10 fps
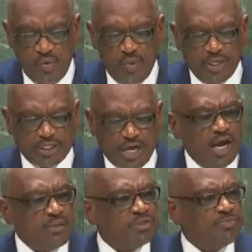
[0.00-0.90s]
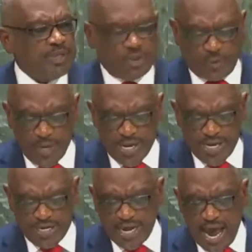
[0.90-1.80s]
which comes
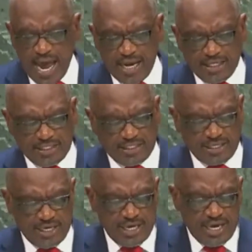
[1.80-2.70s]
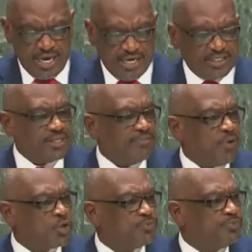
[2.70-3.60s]
between the islands, is the
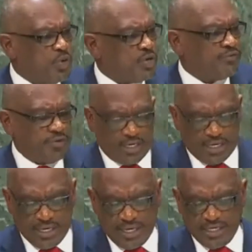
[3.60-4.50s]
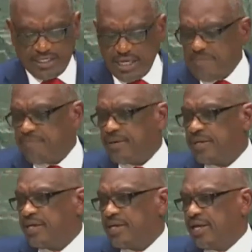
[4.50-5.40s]
most beautiful, deep
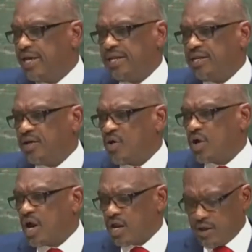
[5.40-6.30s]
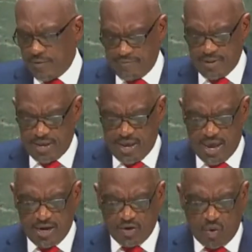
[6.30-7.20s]
indigo color,
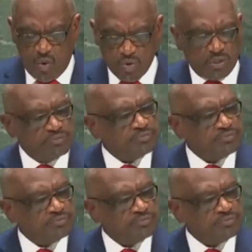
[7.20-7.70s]
end quote.